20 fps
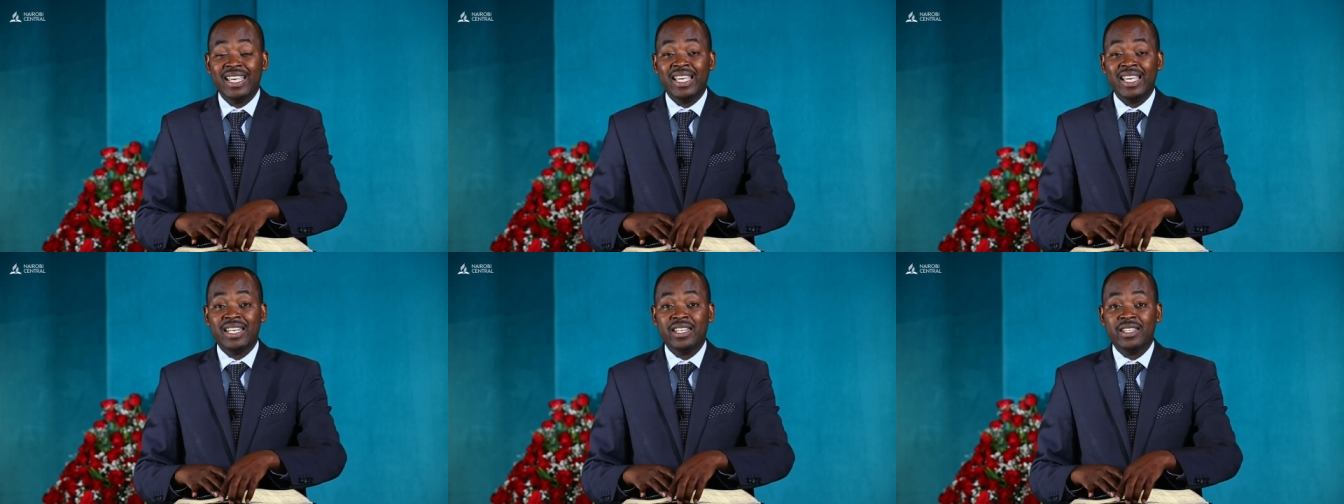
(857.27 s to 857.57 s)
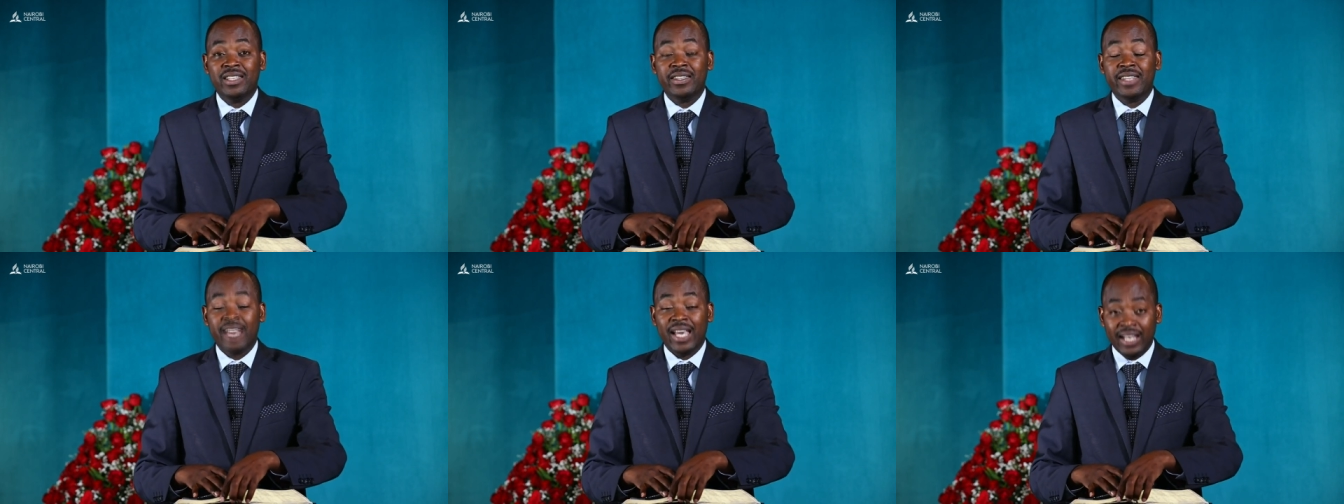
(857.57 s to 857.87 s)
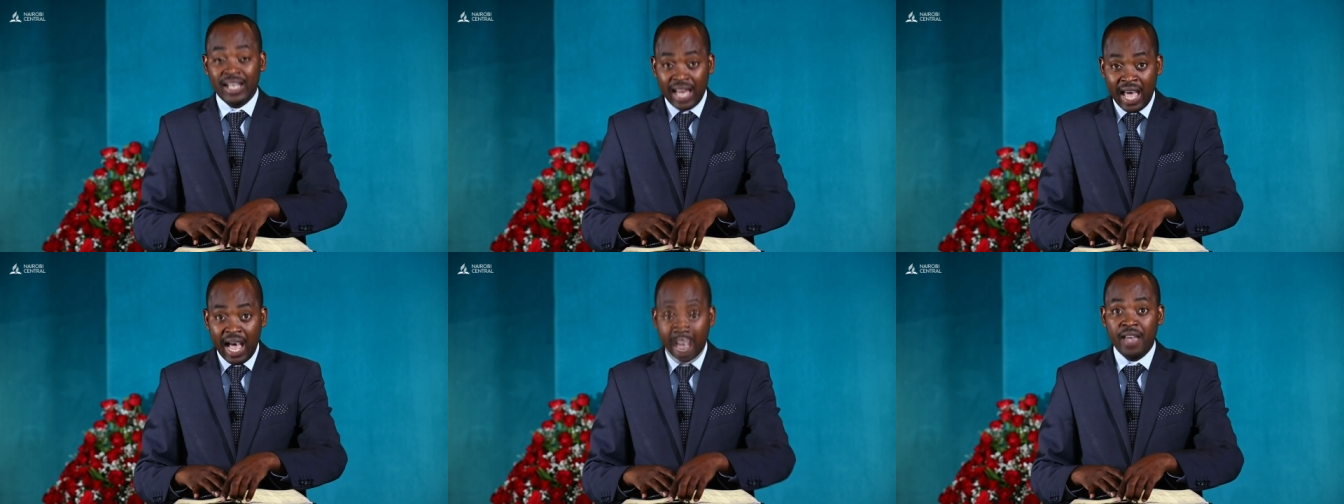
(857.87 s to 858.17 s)
in
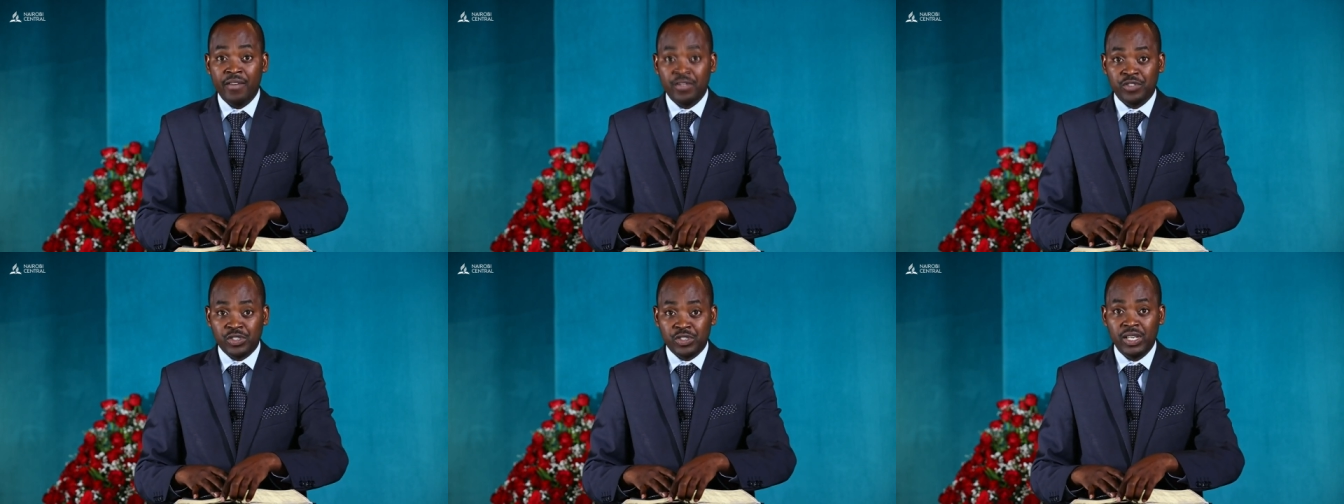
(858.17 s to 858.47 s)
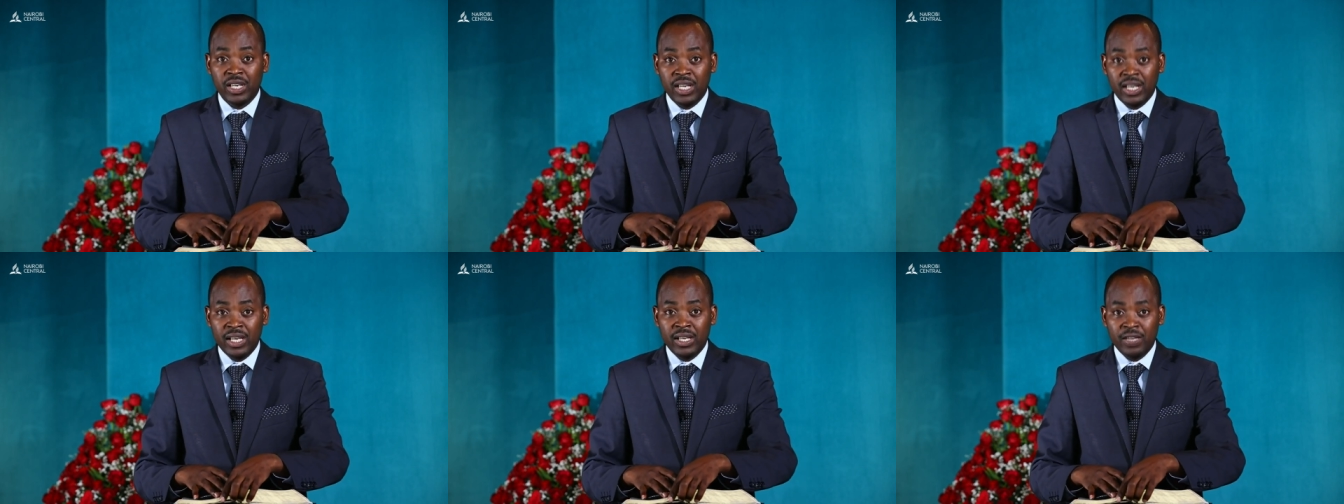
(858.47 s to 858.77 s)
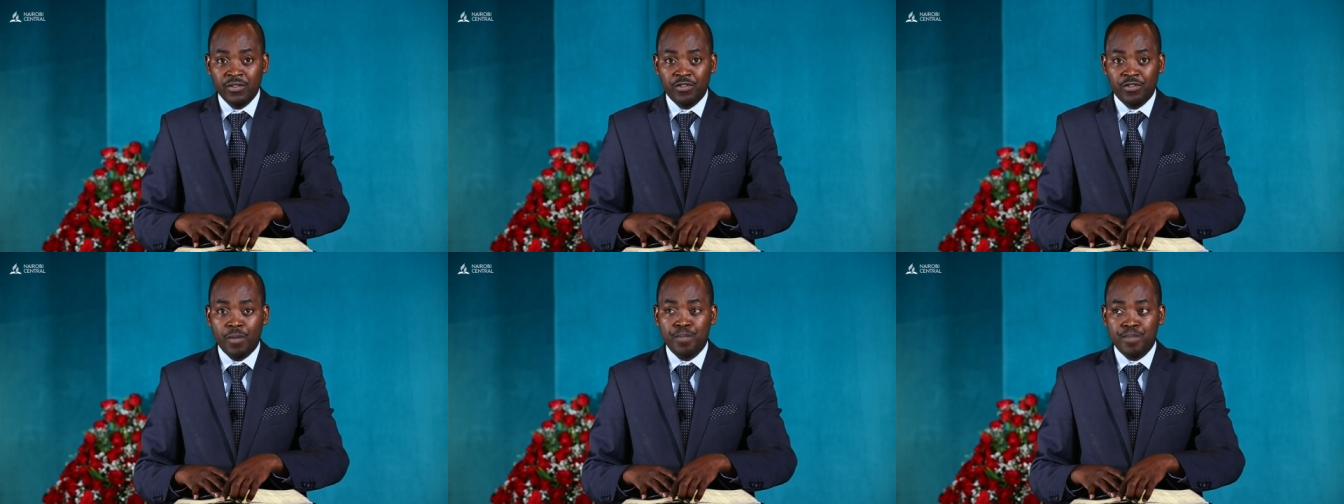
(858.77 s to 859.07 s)
their lives
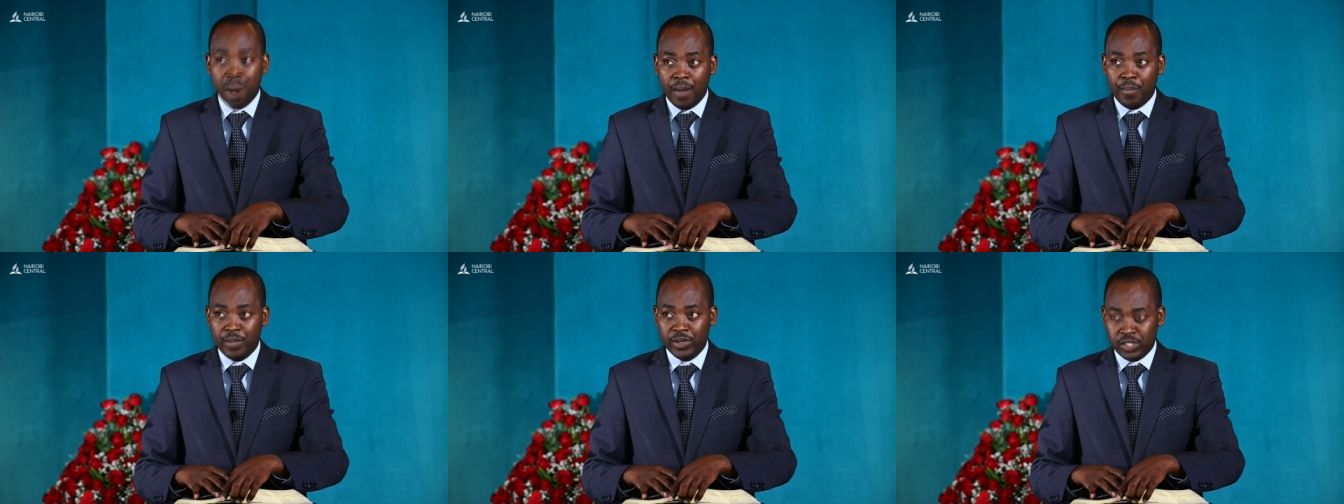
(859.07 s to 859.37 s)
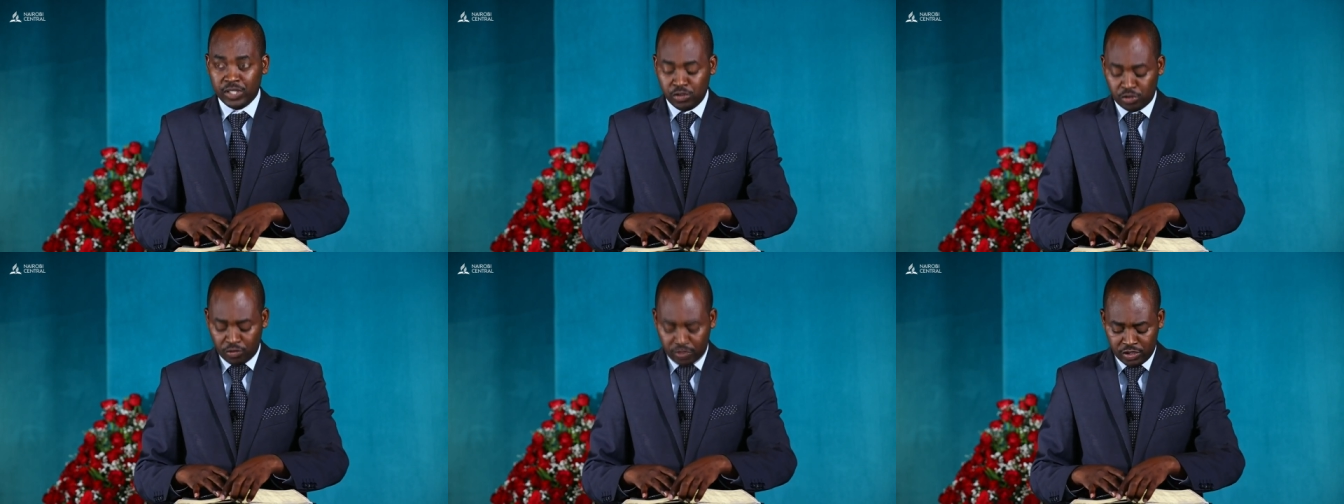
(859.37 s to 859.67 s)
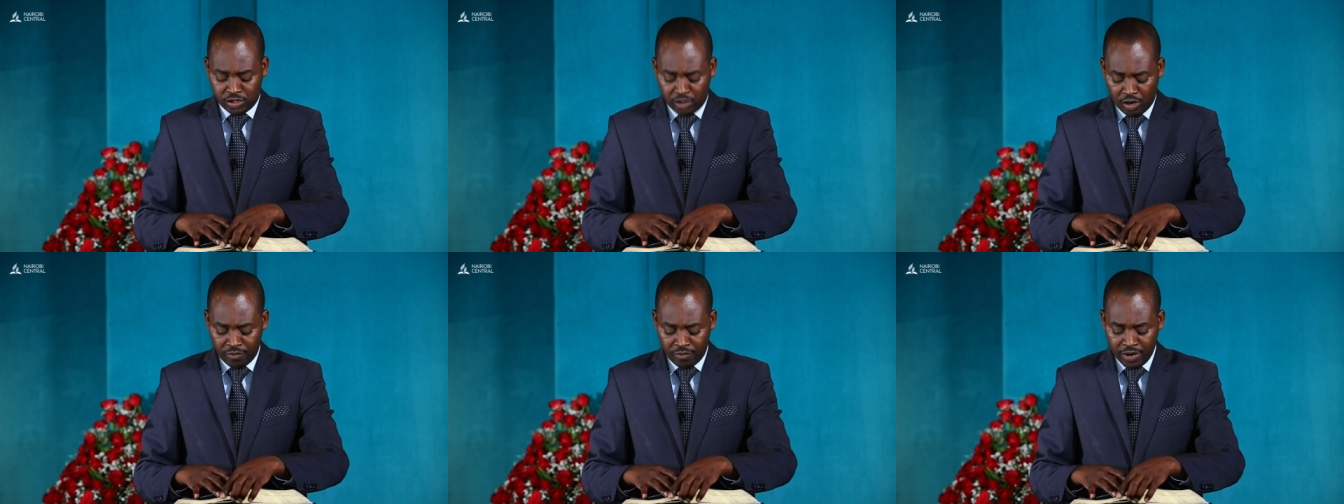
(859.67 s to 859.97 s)
for purposes of
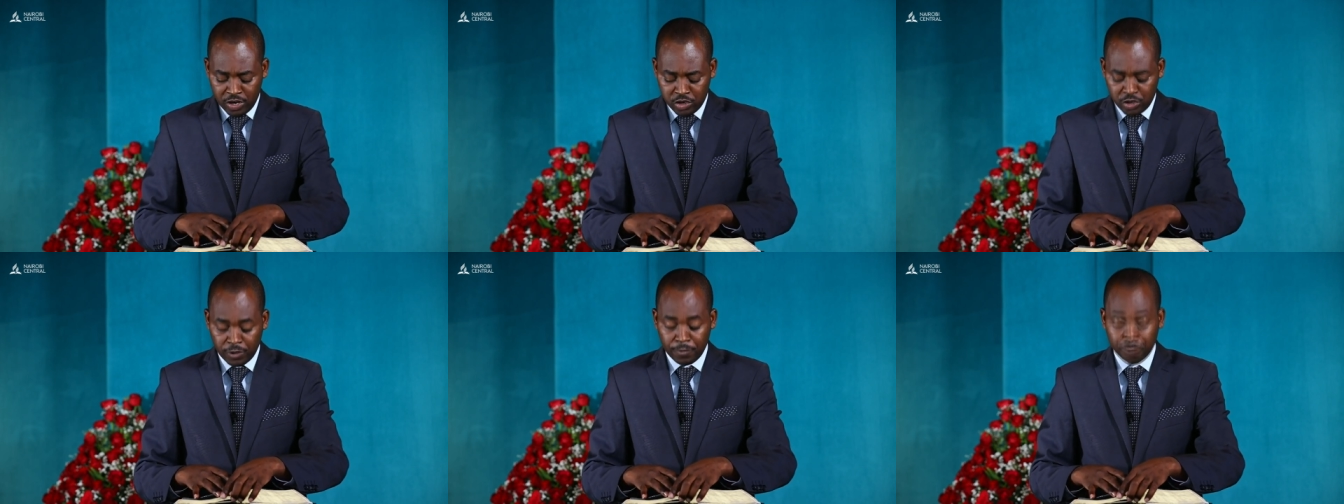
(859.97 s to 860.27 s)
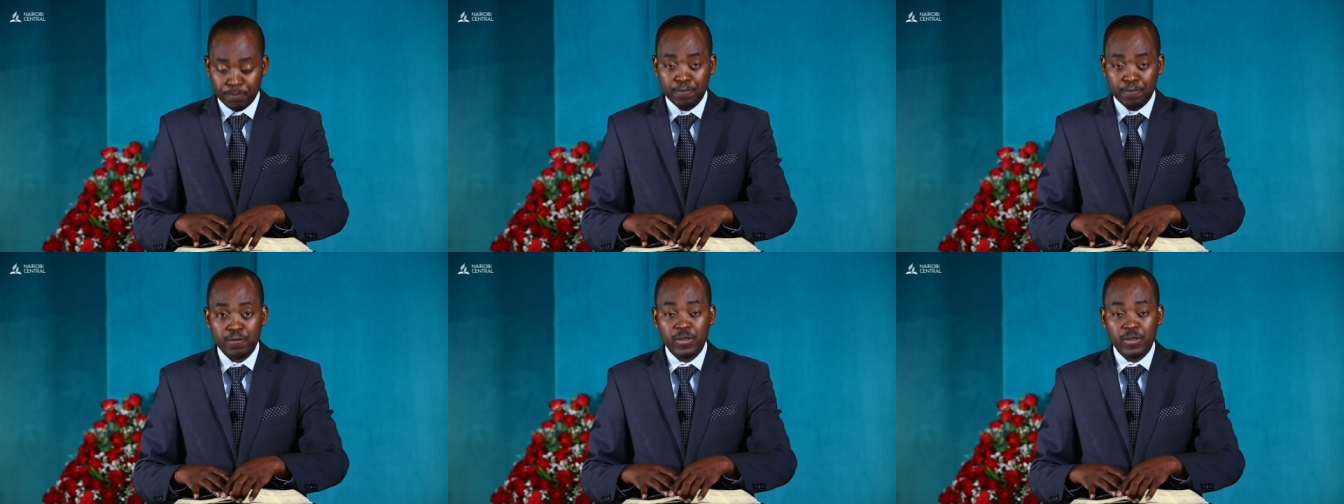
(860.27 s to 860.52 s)
the salvation.